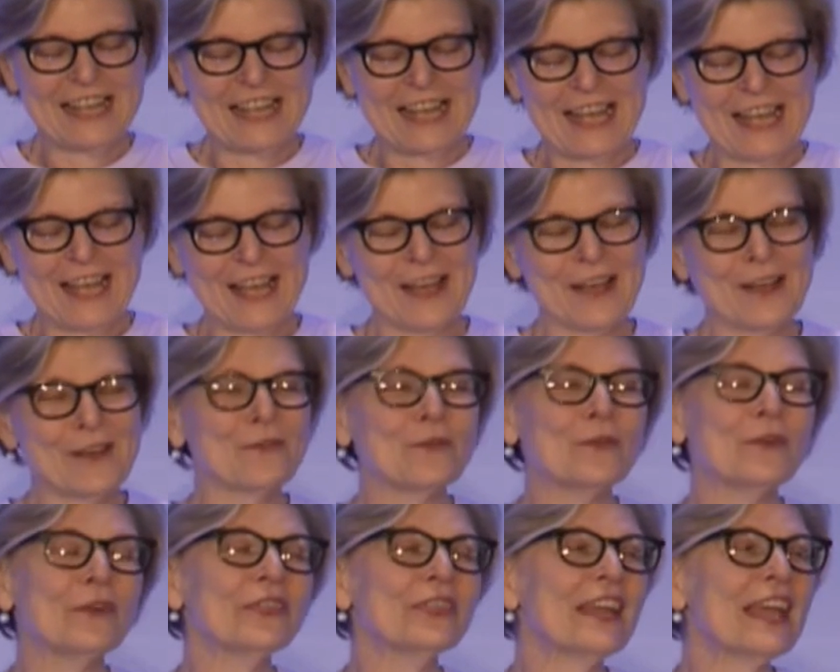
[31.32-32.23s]

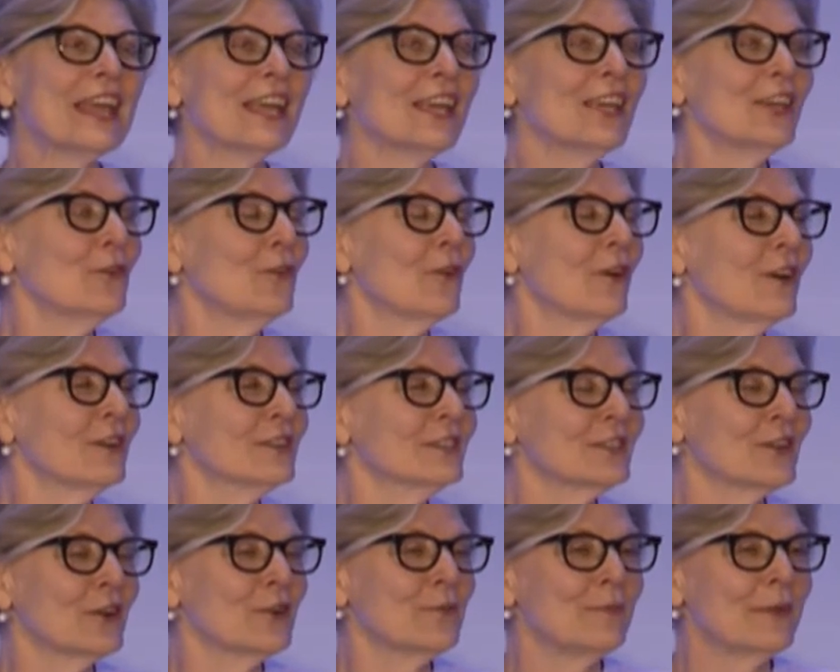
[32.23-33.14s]
Well, thank you all
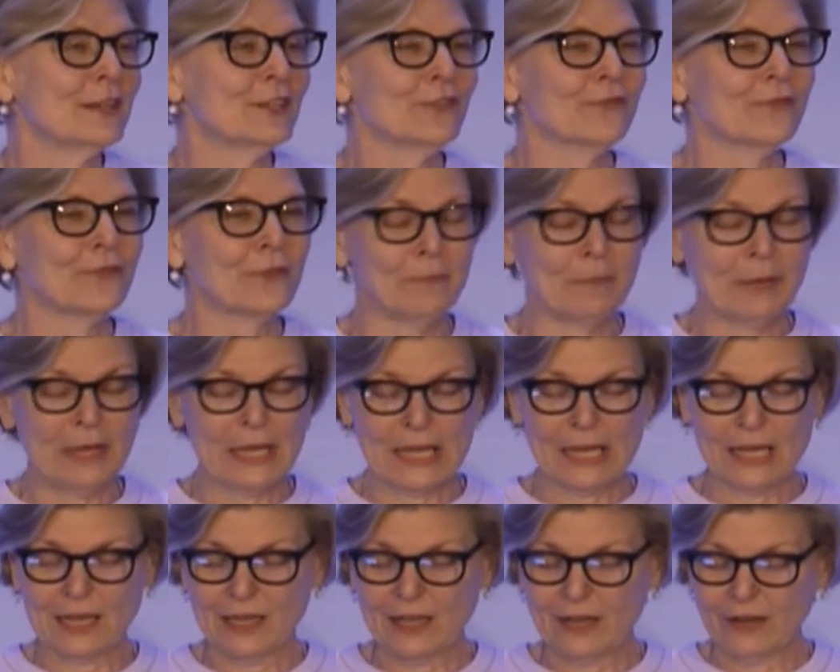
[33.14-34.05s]
so much for
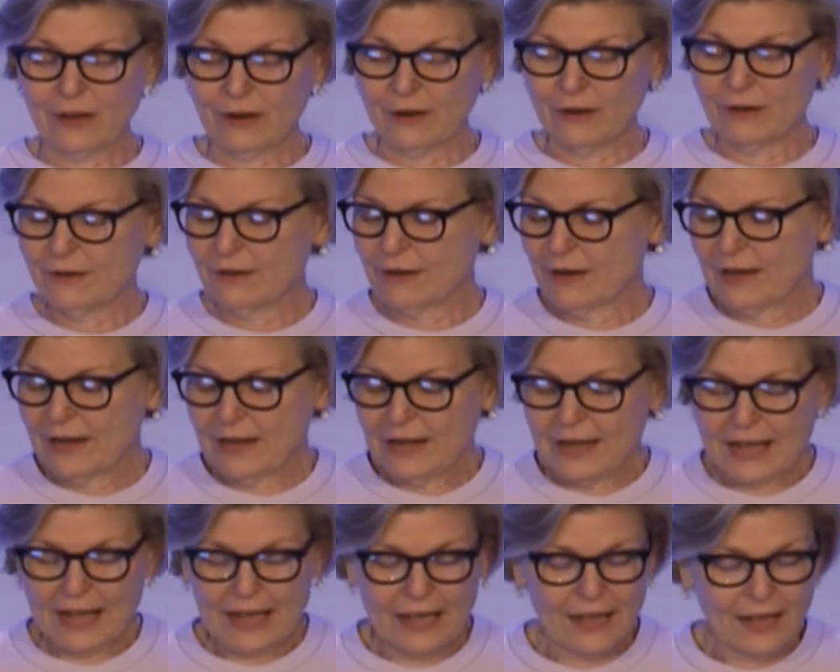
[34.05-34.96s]
being here.
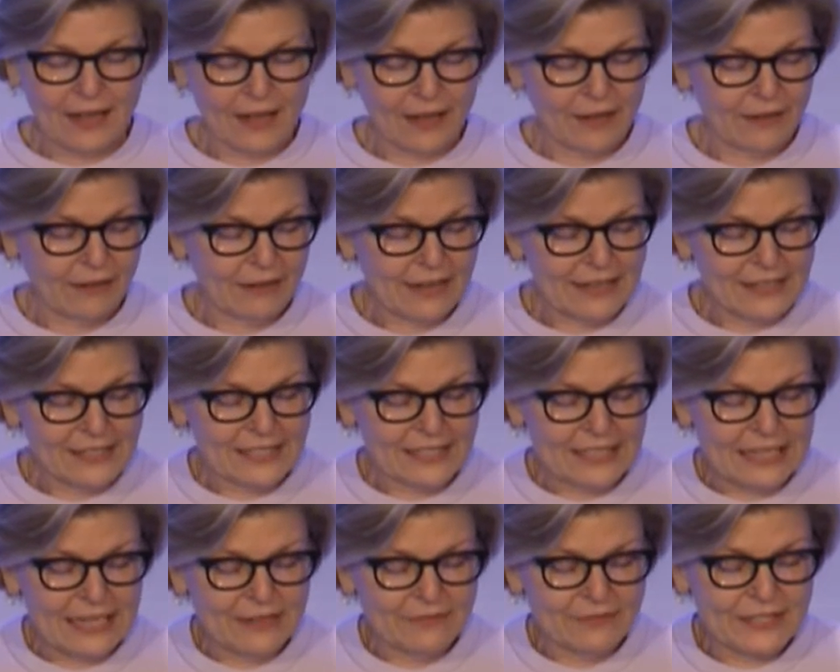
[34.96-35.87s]
As
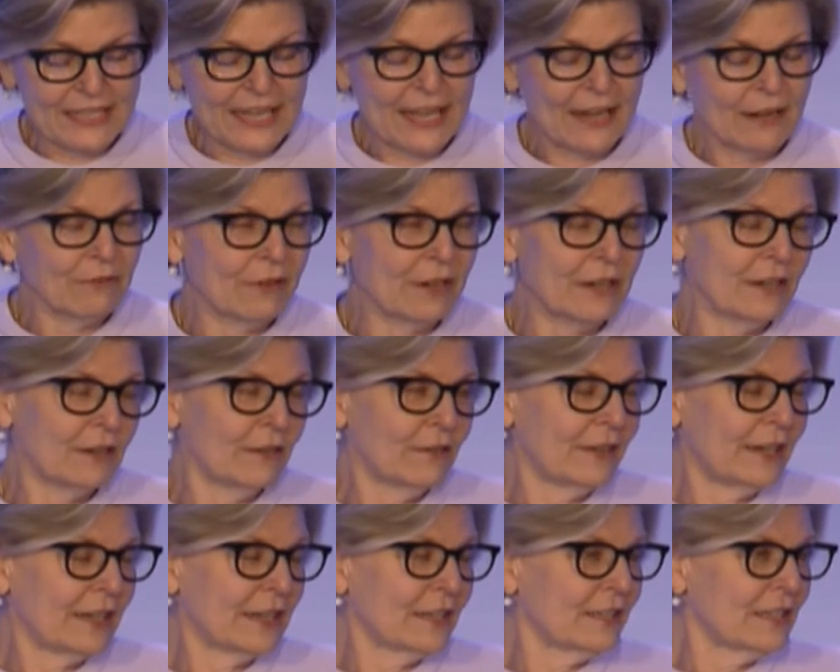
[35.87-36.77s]
Steve said,
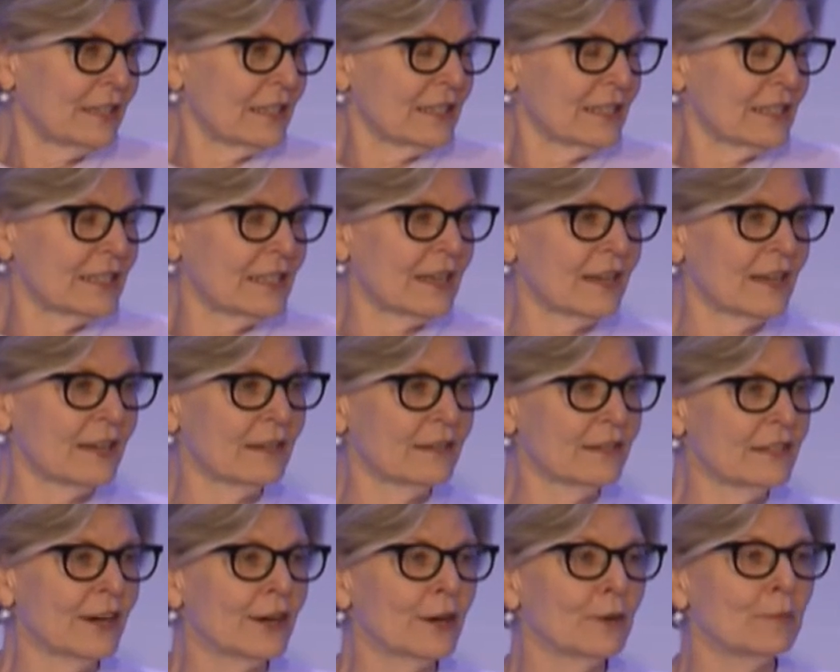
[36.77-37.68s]
we are just
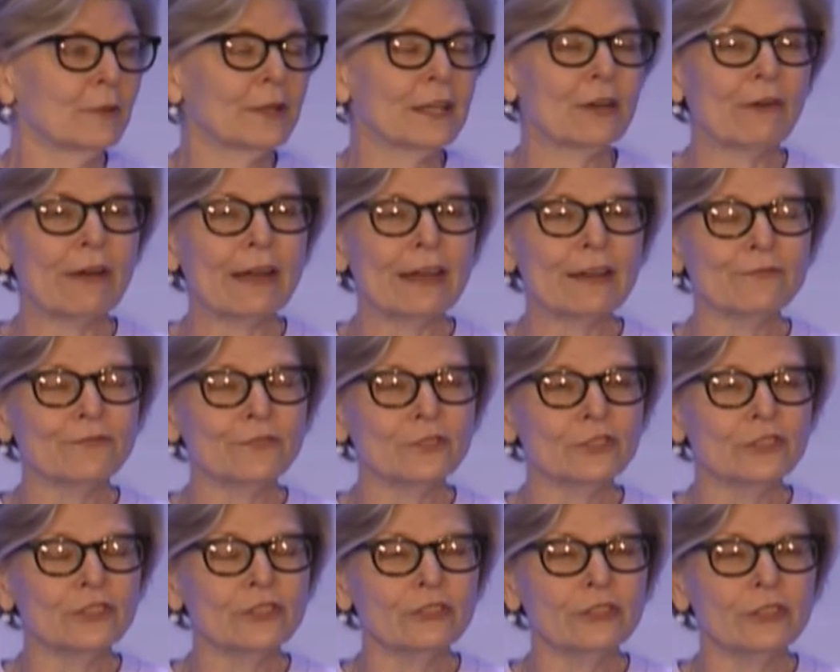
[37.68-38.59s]
terribly
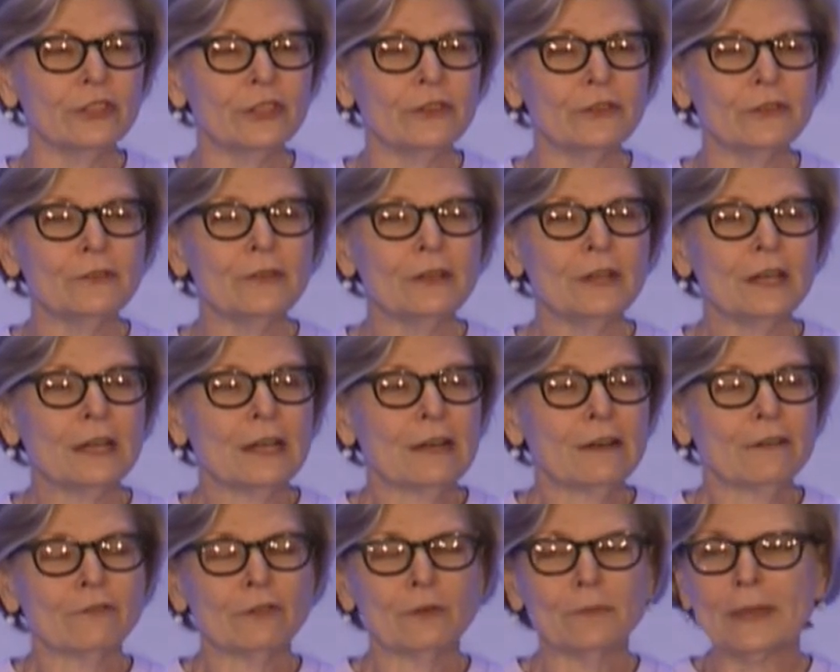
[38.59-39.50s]
grateful to you
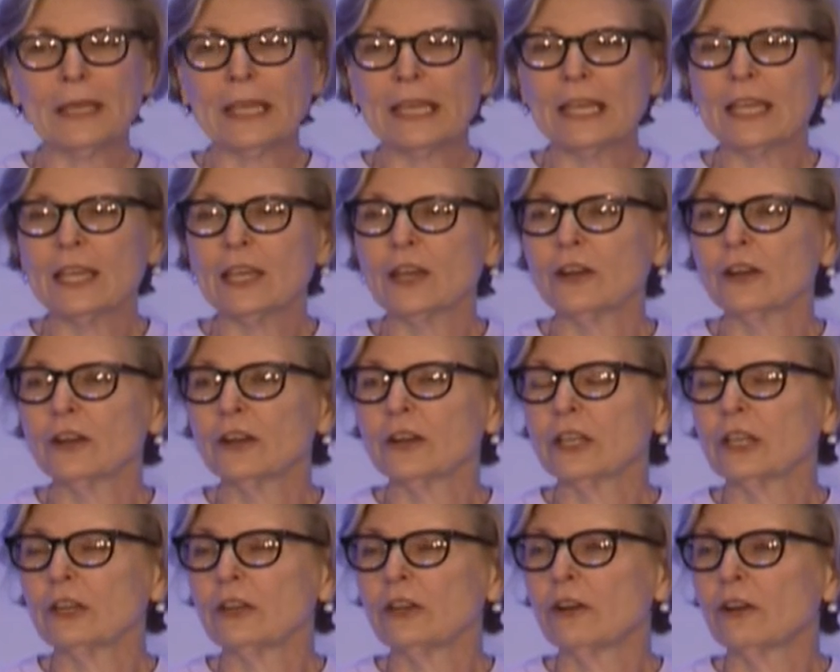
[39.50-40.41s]
for being here.
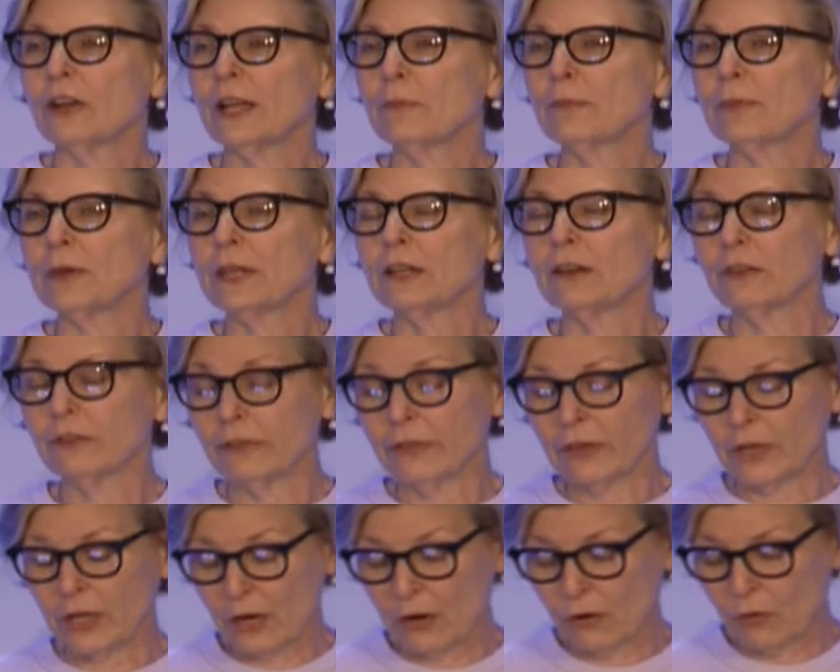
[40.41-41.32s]
You know, a couple years
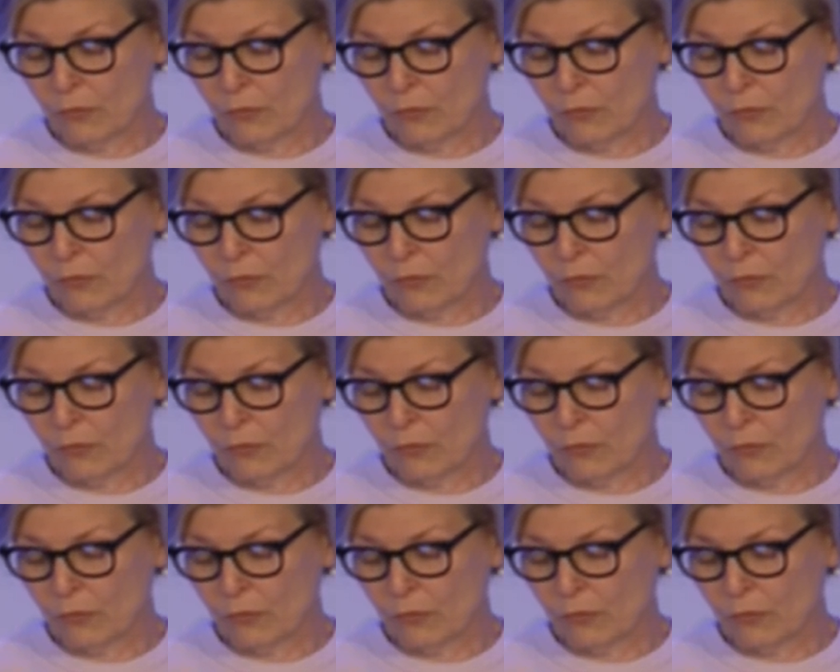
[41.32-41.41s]
ago